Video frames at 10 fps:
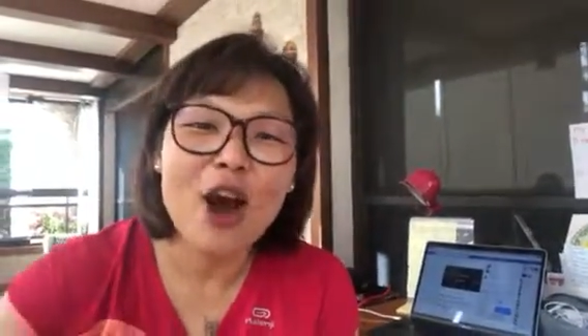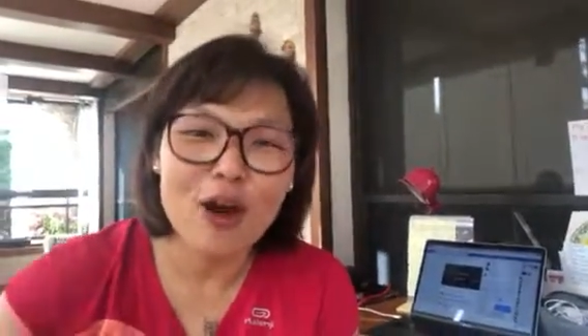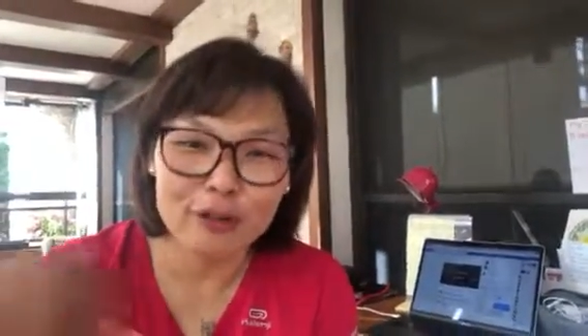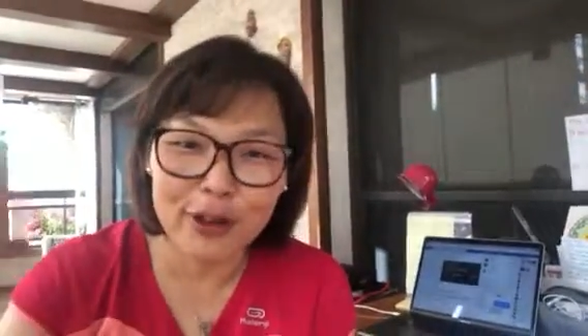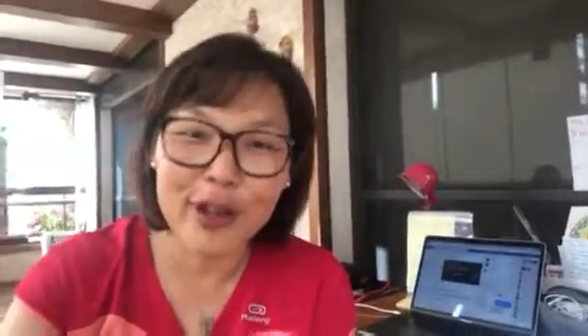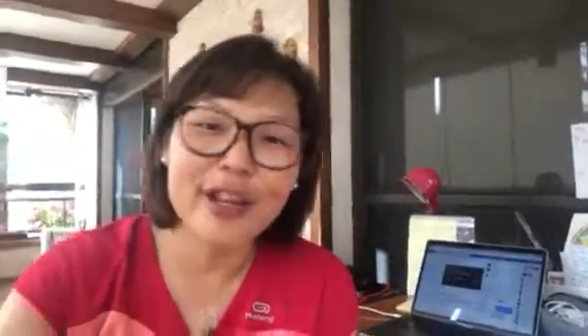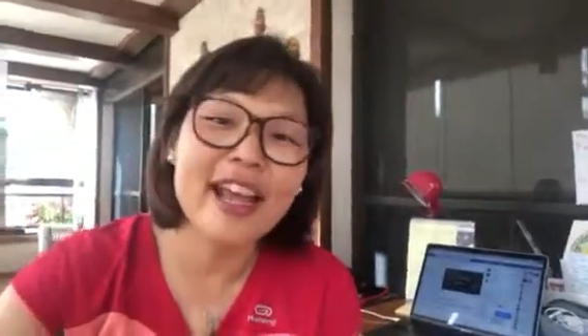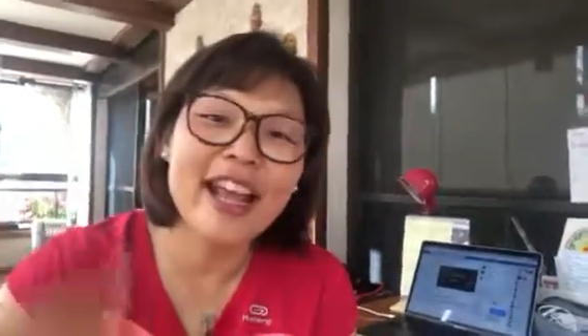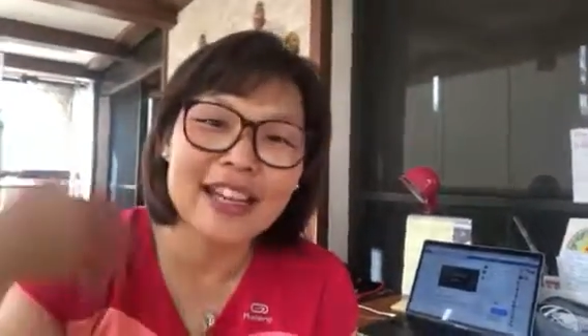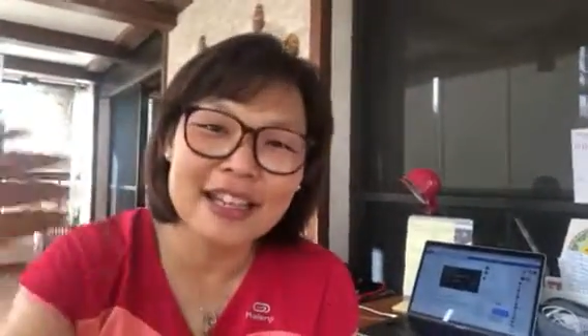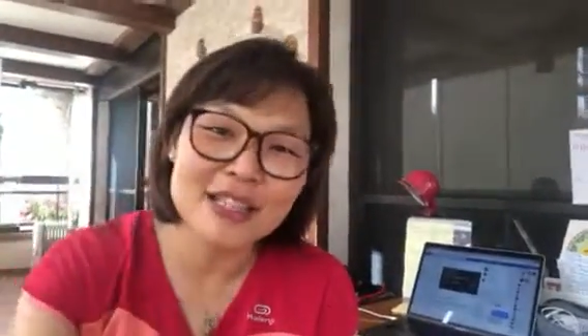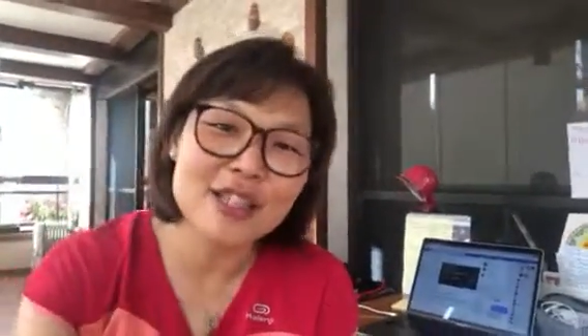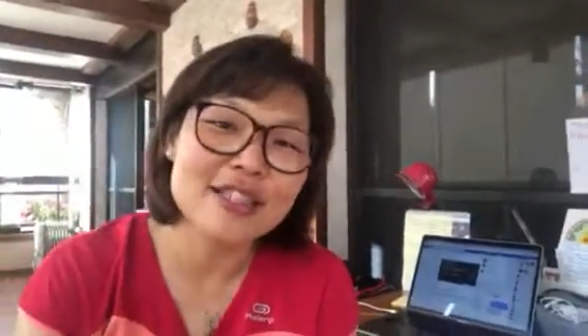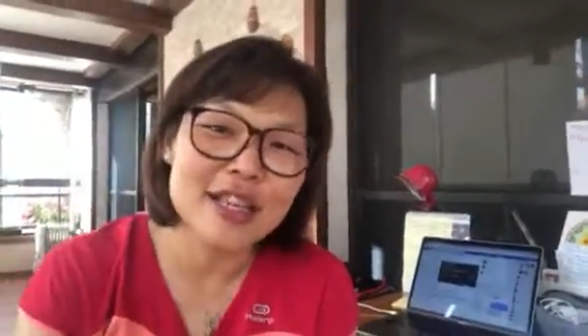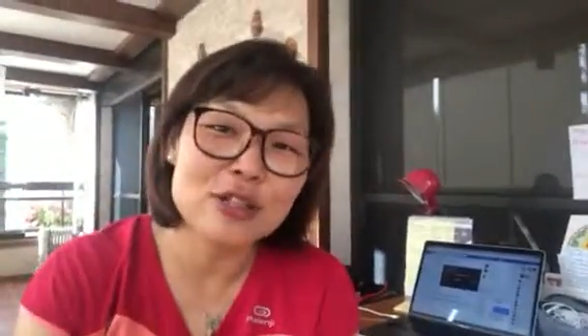of learning and
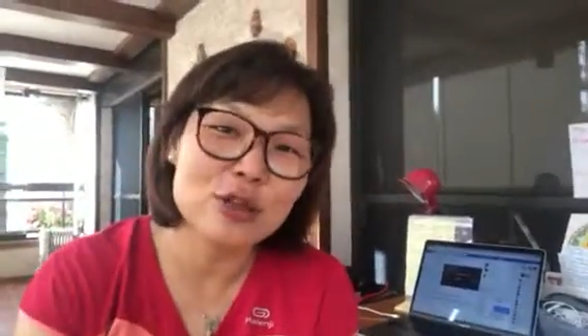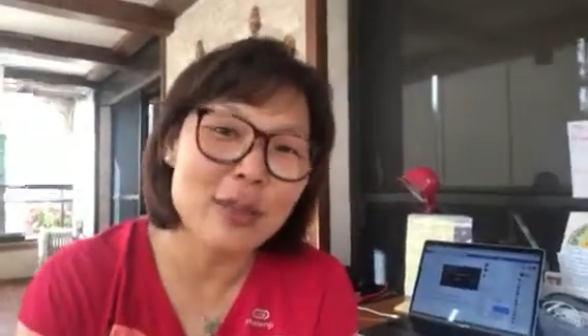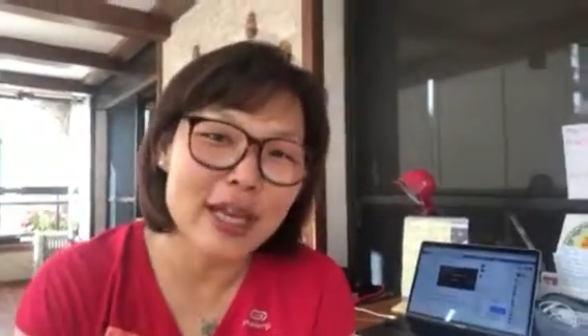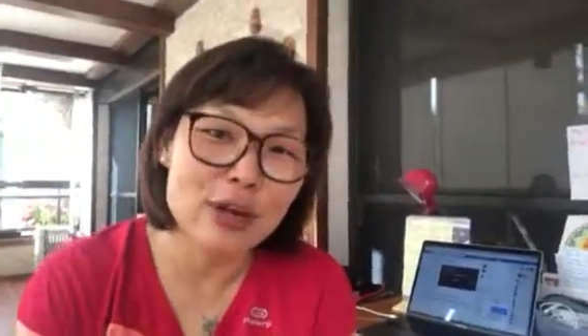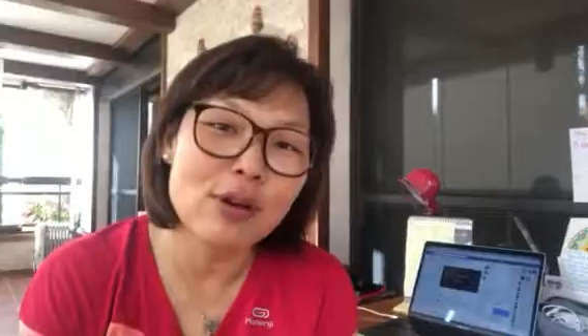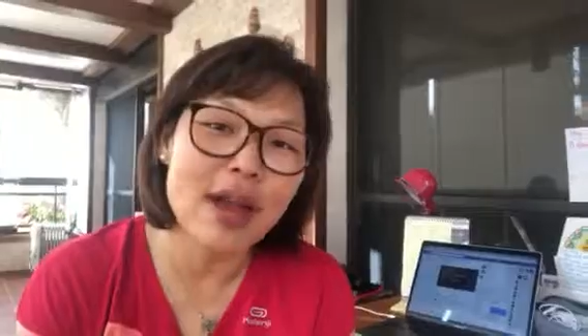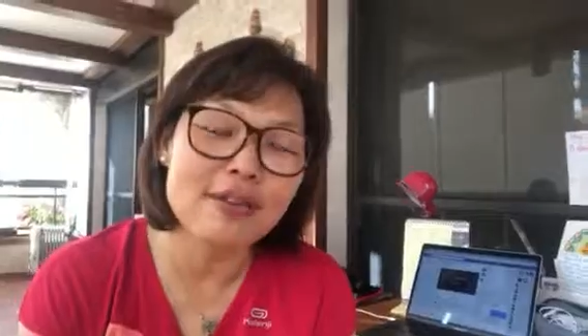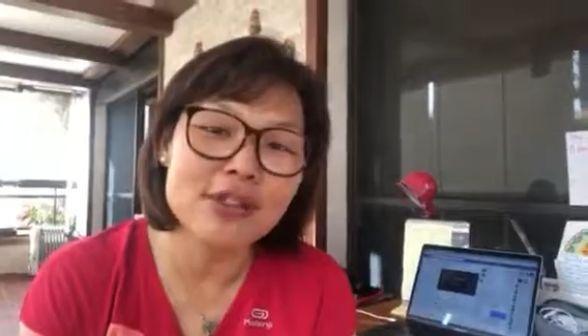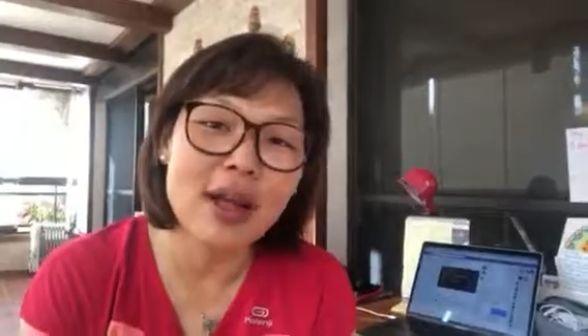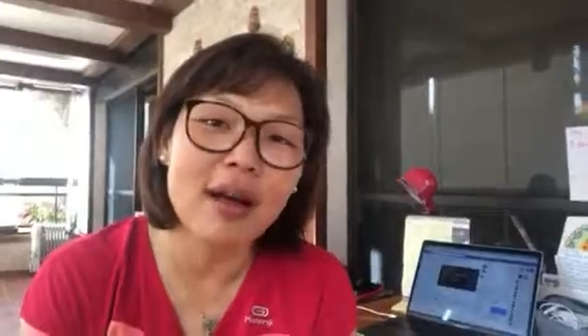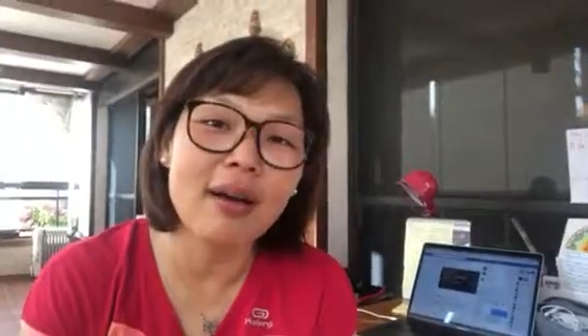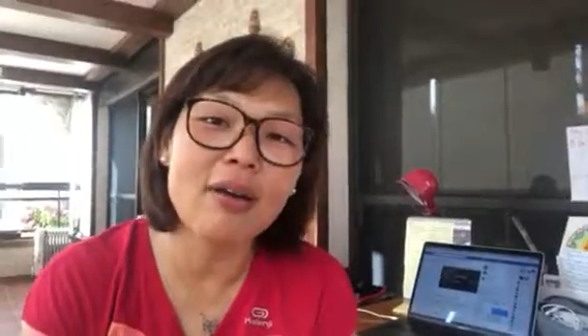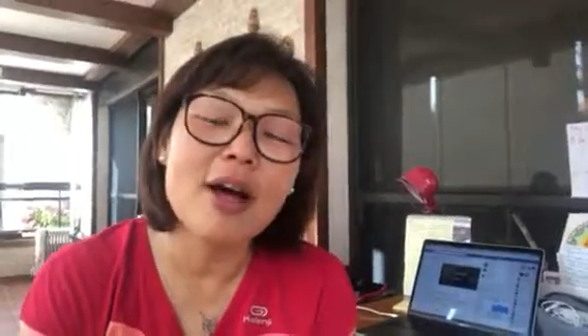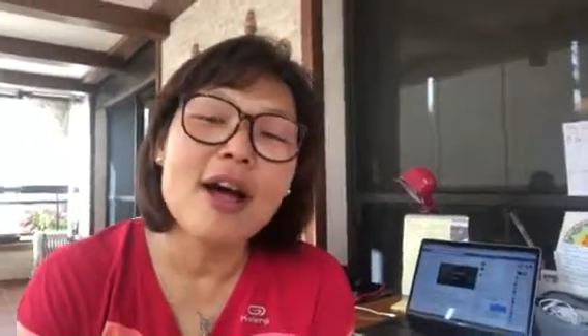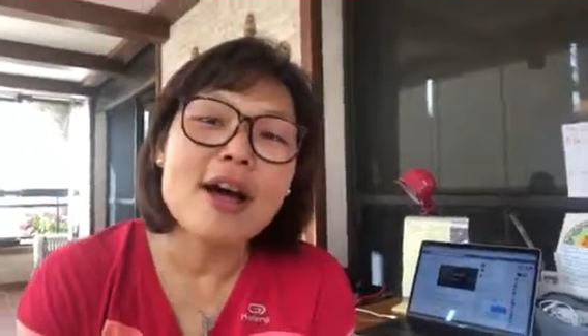adjusting to my new lifestyle.